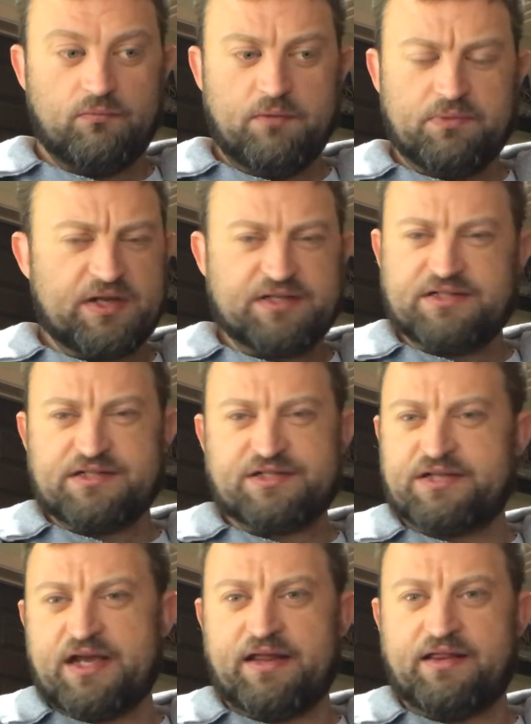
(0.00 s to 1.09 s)
but let's just
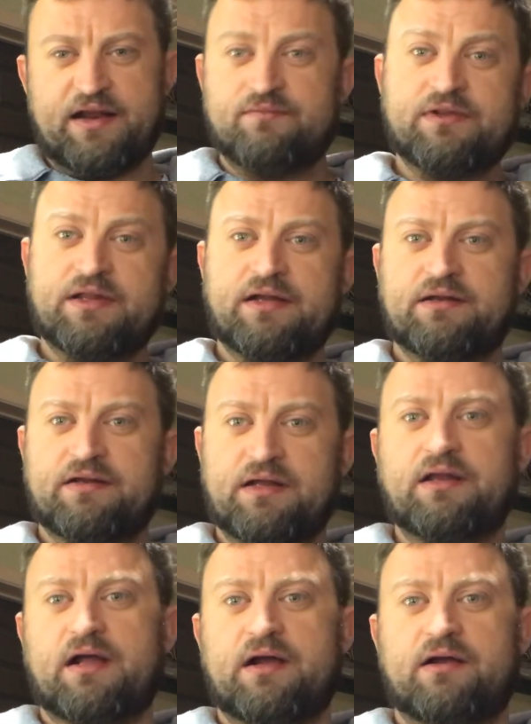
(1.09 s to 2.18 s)
say that everything did
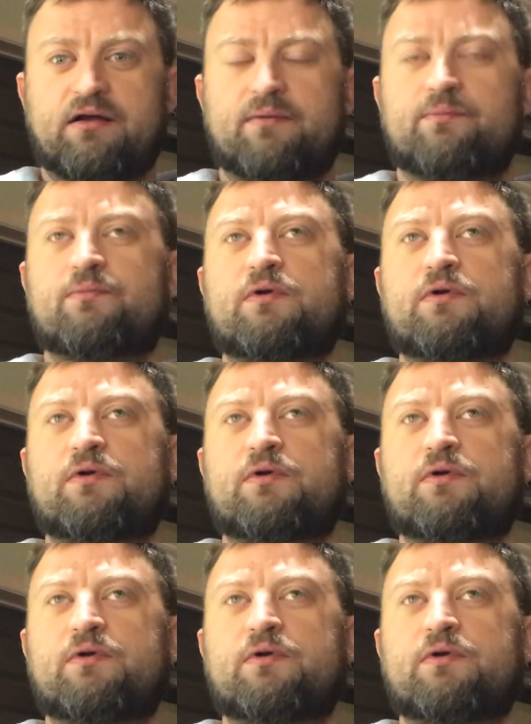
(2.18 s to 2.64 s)
line up.